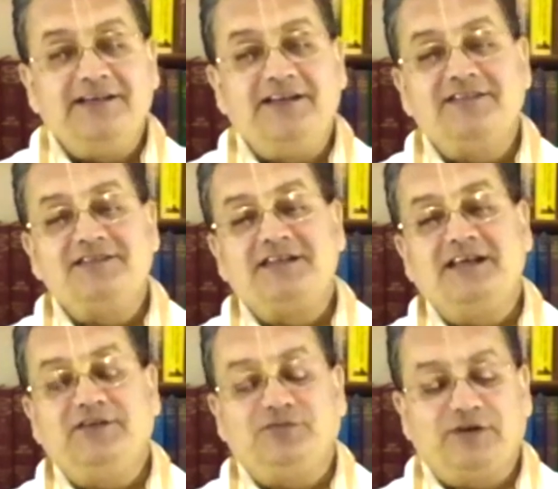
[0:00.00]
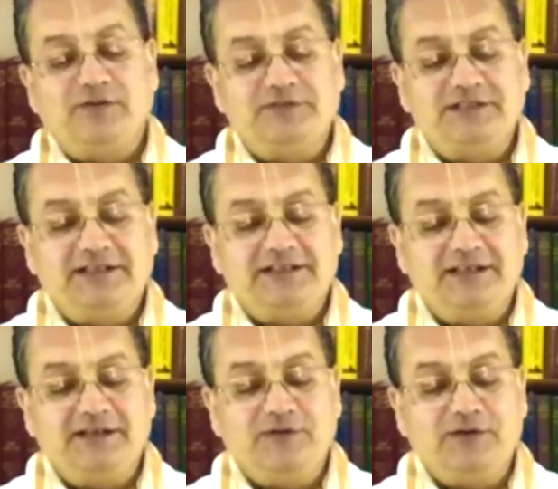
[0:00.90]
distinct from
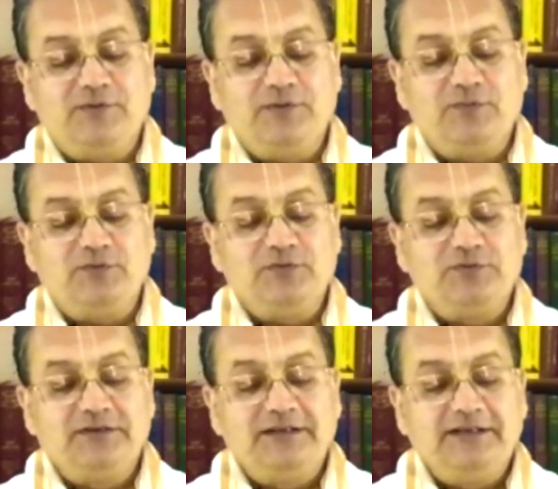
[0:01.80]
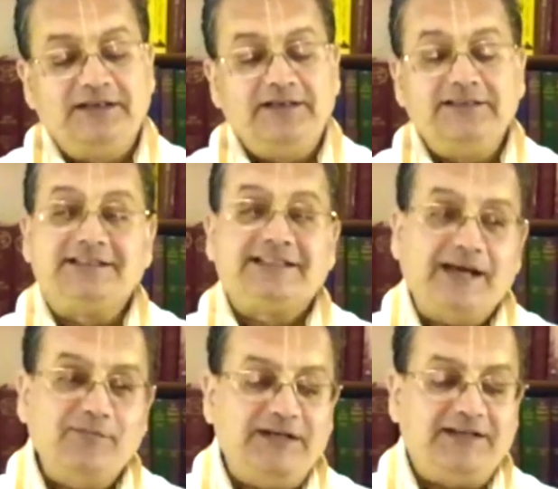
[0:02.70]
Chaitanya Mahaprabhu
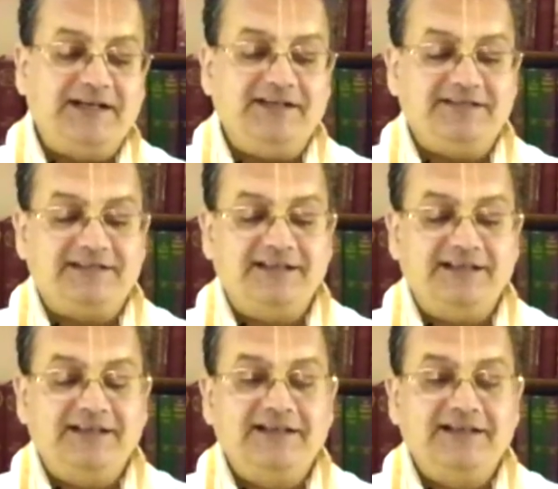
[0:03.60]
simultaneously.